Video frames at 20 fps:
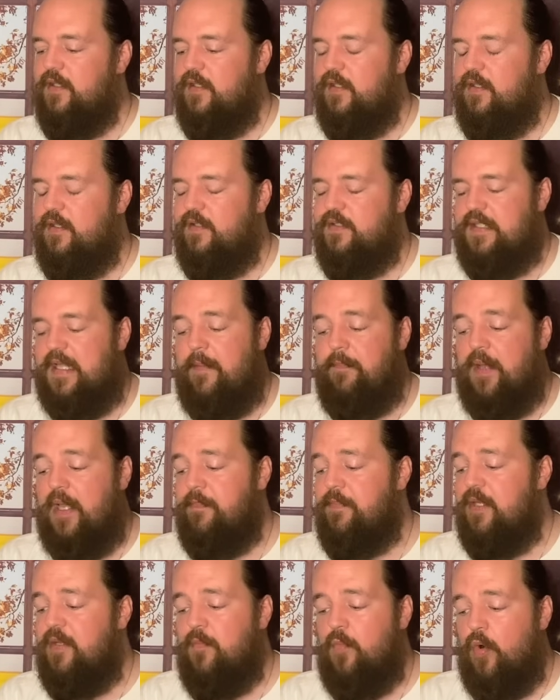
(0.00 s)
because that might
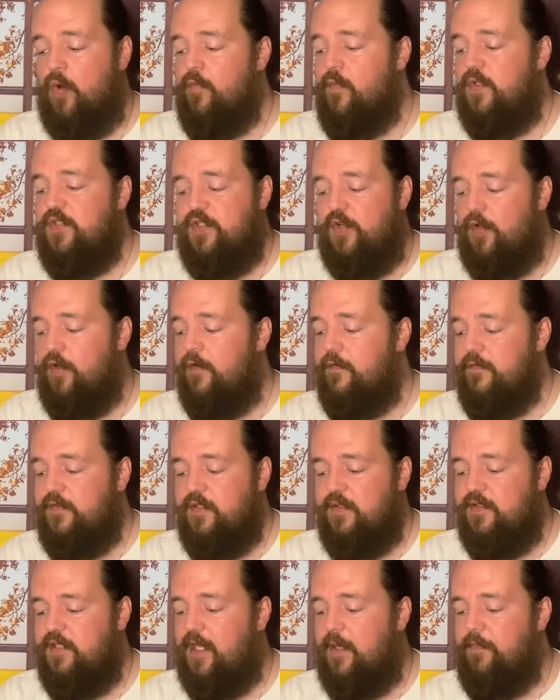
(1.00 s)
be a more
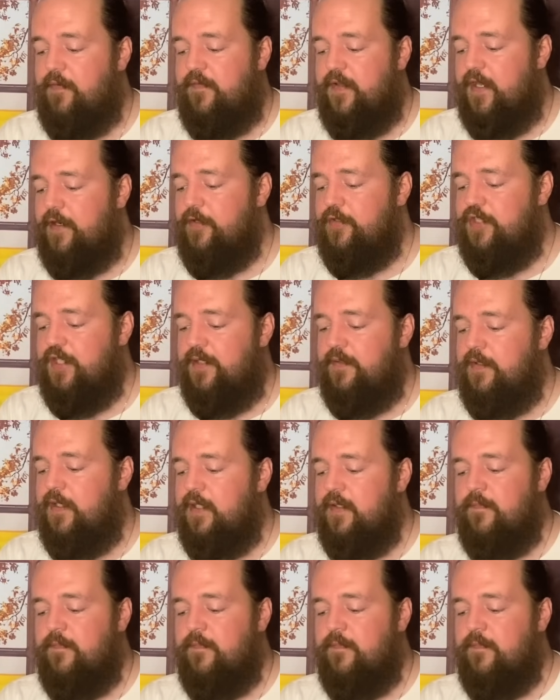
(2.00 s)
reserved type of energy.